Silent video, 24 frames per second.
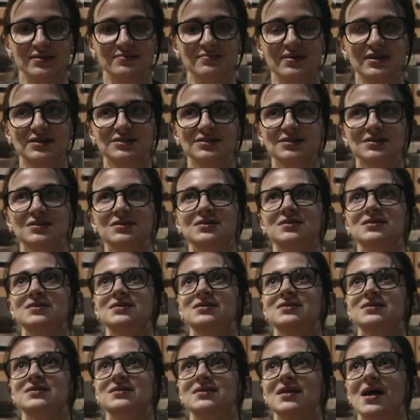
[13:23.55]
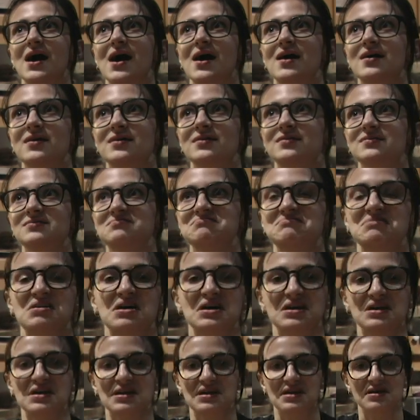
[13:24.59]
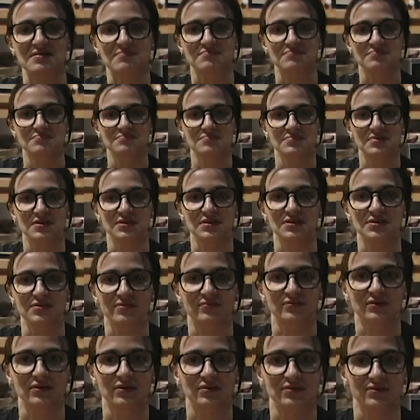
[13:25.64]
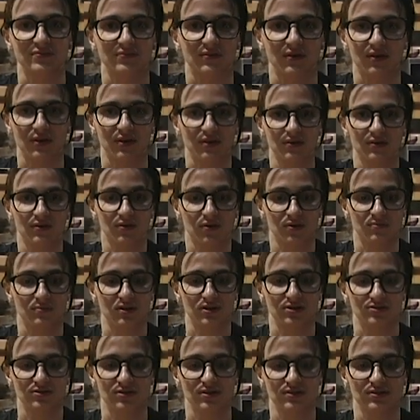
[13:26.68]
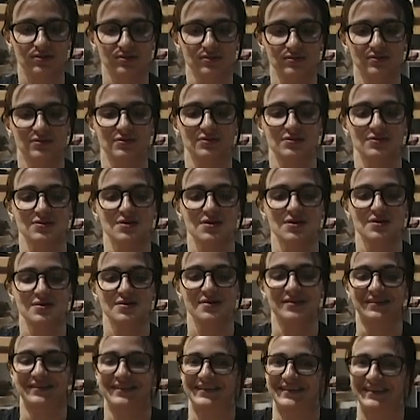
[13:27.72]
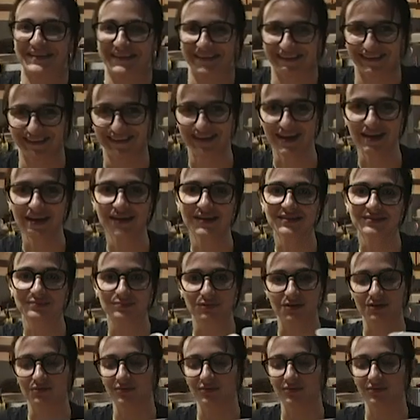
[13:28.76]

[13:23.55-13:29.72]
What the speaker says: imagine that, 8 a.m. and then you have to go to fucking econometrics. It's pretty